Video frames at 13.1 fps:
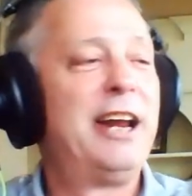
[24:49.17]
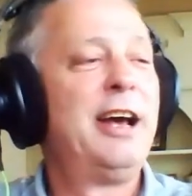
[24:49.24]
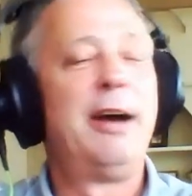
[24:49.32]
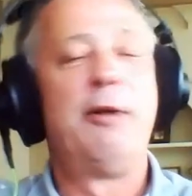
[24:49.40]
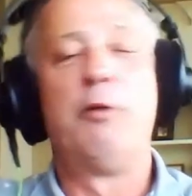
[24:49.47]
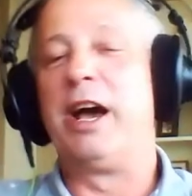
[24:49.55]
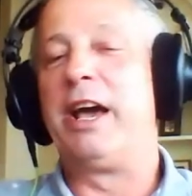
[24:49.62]

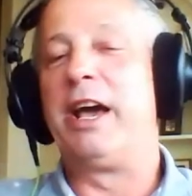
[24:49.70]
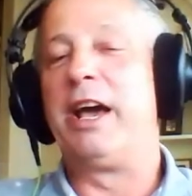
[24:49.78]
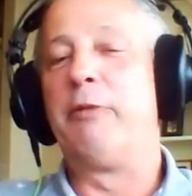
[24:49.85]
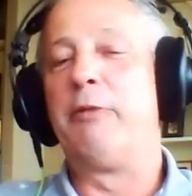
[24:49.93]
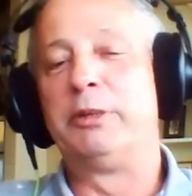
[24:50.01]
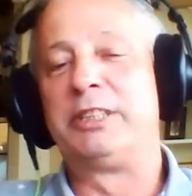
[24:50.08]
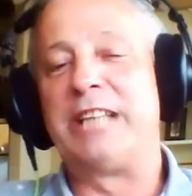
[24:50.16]
Well, it
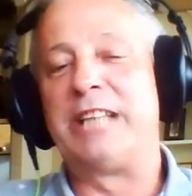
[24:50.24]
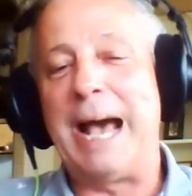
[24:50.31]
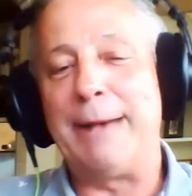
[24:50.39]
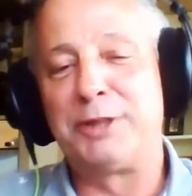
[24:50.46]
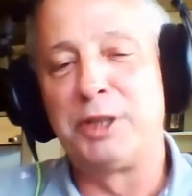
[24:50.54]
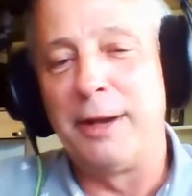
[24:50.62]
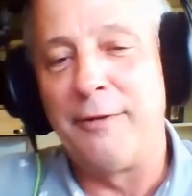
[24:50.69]
was
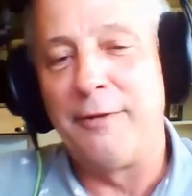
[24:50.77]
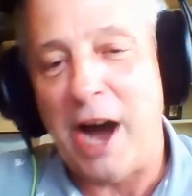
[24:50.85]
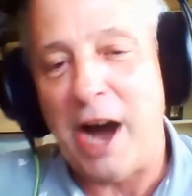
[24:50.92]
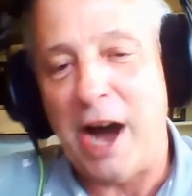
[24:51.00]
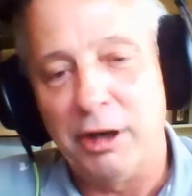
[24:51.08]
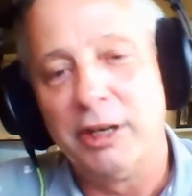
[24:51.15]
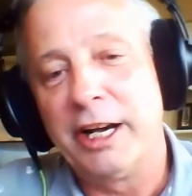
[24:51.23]
absolutely
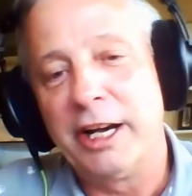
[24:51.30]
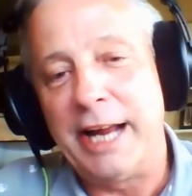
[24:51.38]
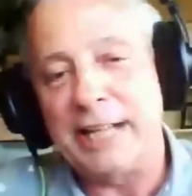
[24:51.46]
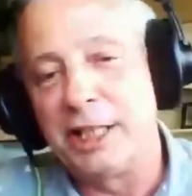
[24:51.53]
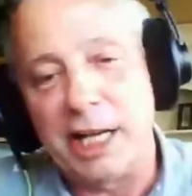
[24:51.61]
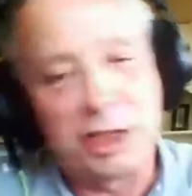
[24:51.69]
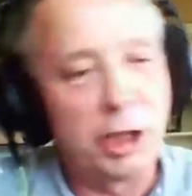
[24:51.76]
viral. It actually
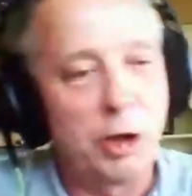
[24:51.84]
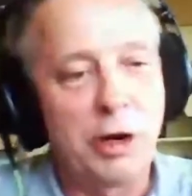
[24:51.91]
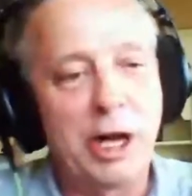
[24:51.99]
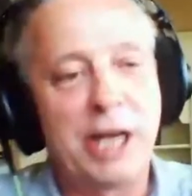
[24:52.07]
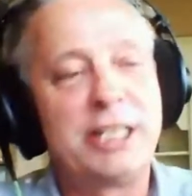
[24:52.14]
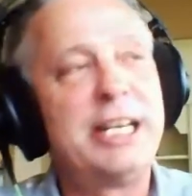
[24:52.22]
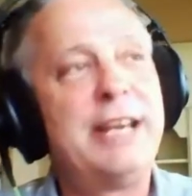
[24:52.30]
got shown
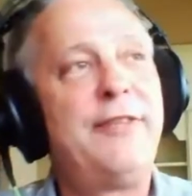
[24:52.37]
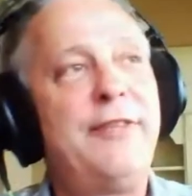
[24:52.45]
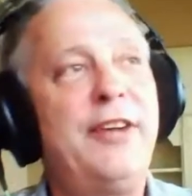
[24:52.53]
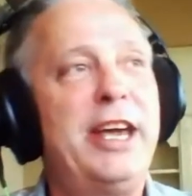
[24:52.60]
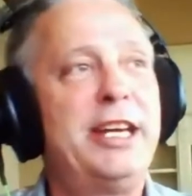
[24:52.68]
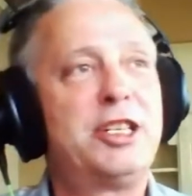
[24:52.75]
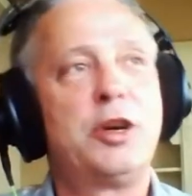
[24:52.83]
on
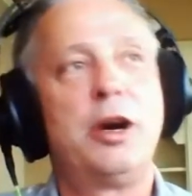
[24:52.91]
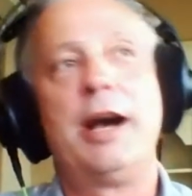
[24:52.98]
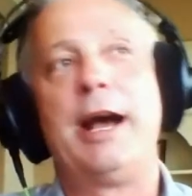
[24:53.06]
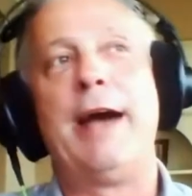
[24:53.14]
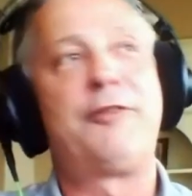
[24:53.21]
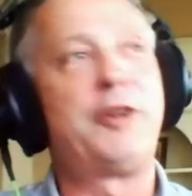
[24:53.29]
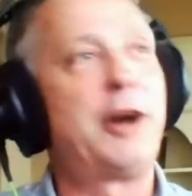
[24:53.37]
TV
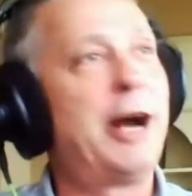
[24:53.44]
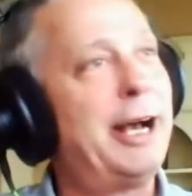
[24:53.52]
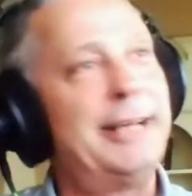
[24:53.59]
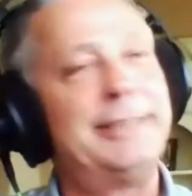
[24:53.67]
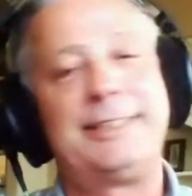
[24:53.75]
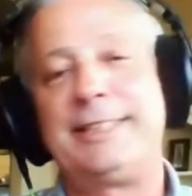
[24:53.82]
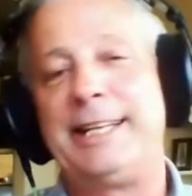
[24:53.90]
after I
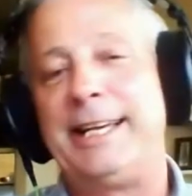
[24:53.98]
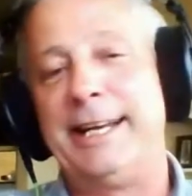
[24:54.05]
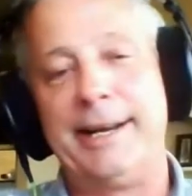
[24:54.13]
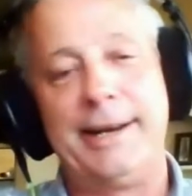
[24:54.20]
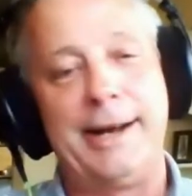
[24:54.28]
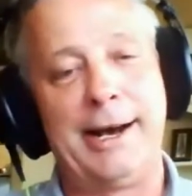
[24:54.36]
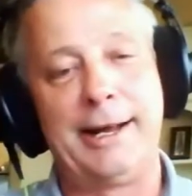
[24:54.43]
had seen
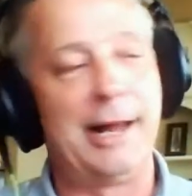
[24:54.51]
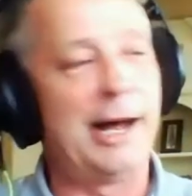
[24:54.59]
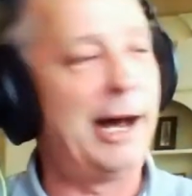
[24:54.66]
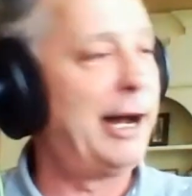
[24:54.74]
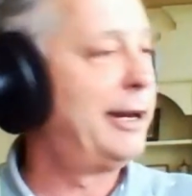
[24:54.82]
it online.